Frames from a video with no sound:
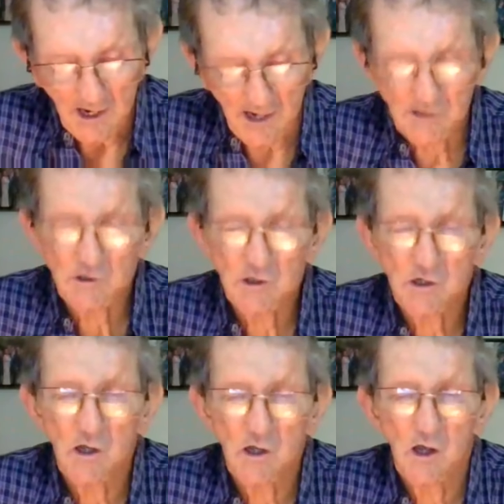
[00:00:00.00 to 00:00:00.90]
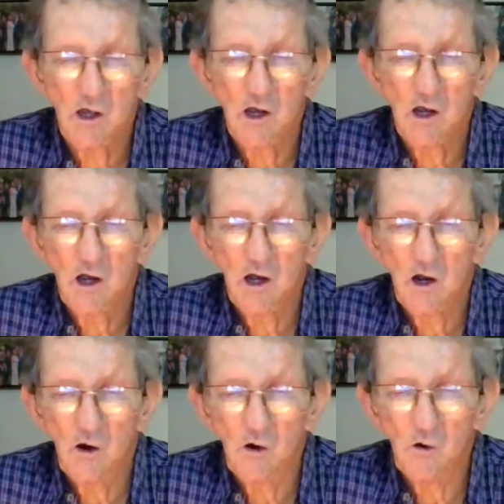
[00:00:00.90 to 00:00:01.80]
And
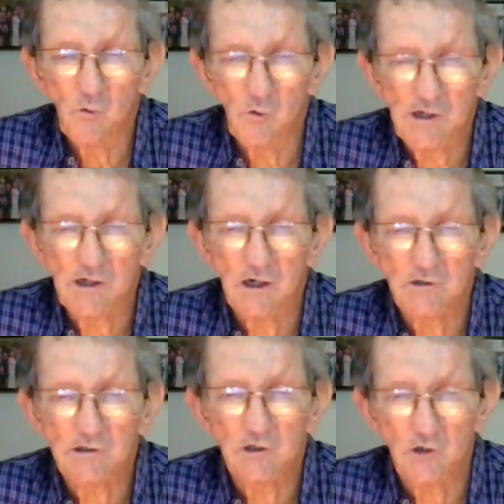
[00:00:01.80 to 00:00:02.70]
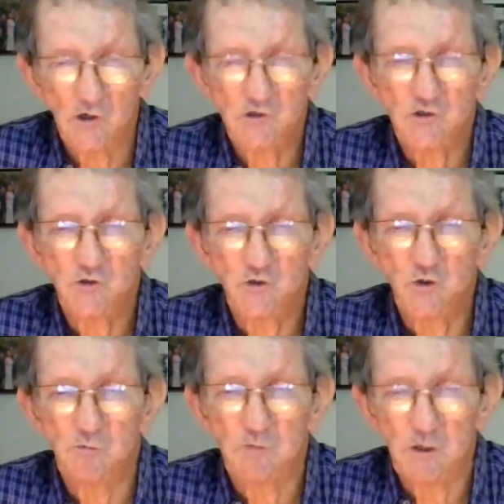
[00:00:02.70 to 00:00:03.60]
we only lost
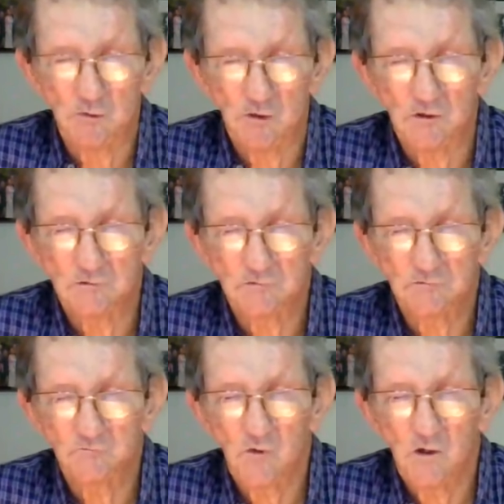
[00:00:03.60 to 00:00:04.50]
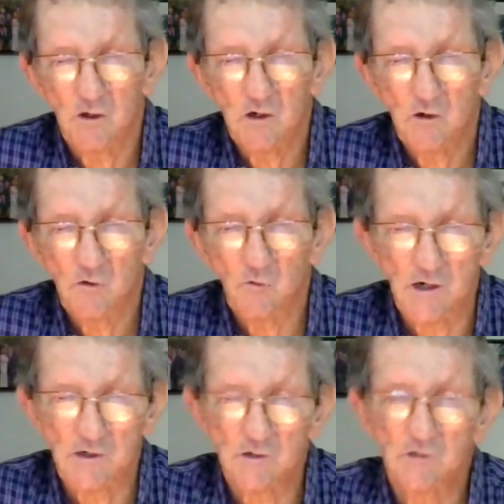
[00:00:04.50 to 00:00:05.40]
two people.
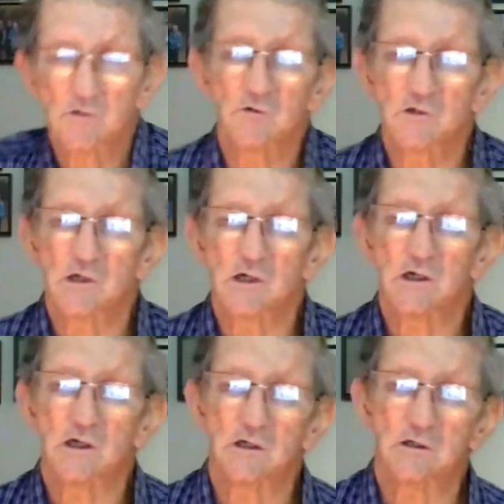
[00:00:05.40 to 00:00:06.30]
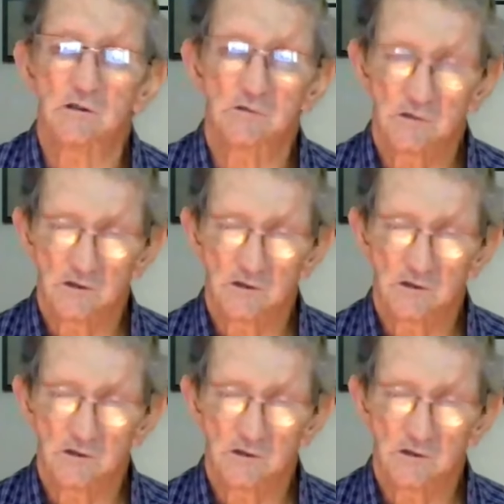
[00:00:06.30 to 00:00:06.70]
One was an